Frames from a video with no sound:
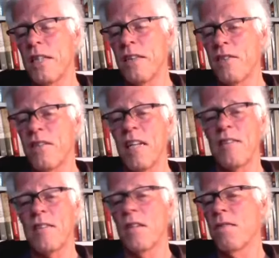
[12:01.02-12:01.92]
the
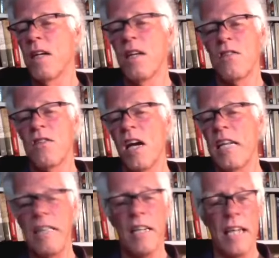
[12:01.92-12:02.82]
sense of
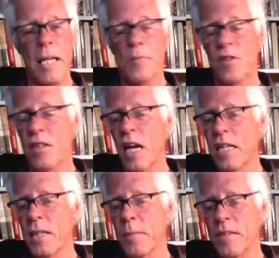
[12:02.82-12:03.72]
signing their names to
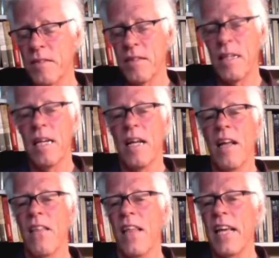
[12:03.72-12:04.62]
documents,
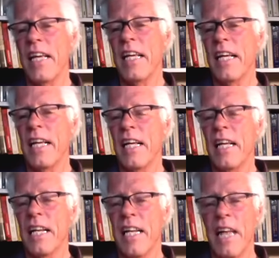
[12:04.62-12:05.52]
they
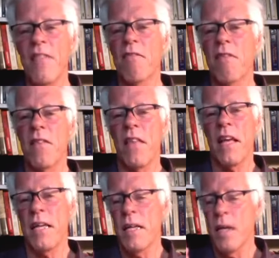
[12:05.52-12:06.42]
led
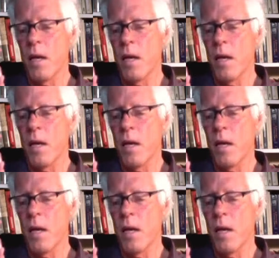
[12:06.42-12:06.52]
the